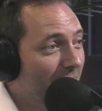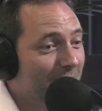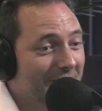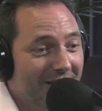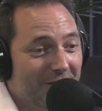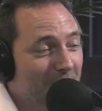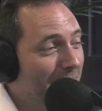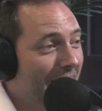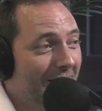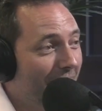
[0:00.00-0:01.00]
I would say there's
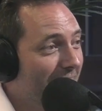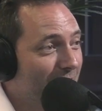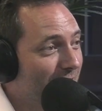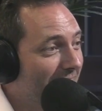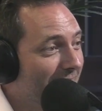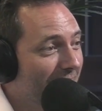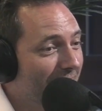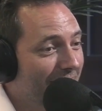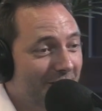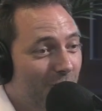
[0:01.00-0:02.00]
plenty of agents out
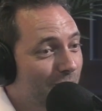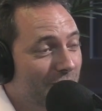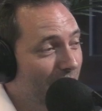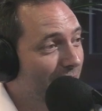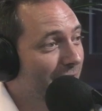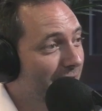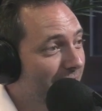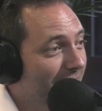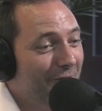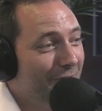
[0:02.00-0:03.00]
there that don't deserve
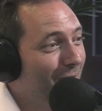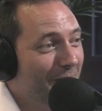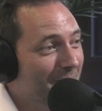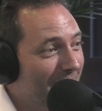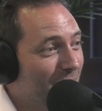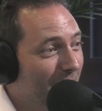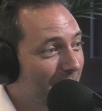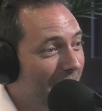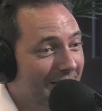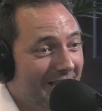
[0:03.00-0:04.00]
a full commission
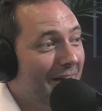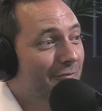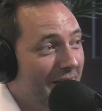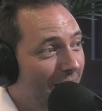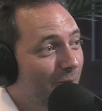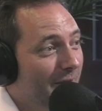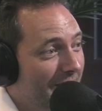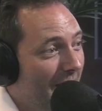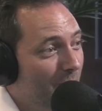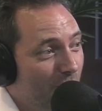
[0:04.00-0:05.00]
because I've dealt with
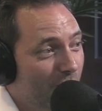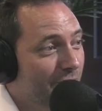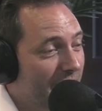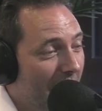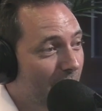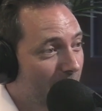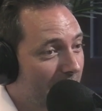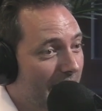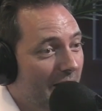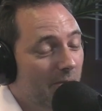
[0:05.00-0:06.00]
them. You've dealt with them.